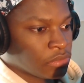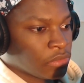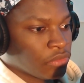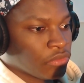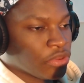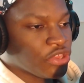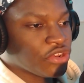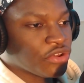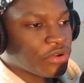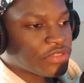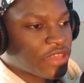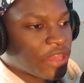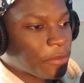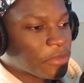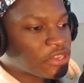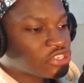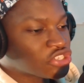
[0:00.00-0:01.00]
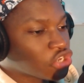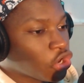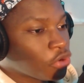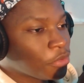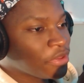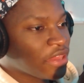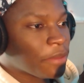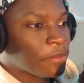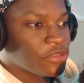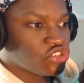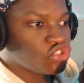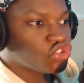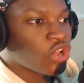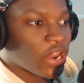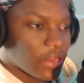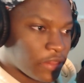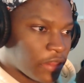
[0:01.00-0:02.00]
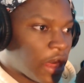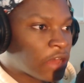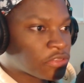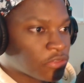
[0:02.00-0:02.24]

Well, you know what that means, Kobe? That means you gotta lock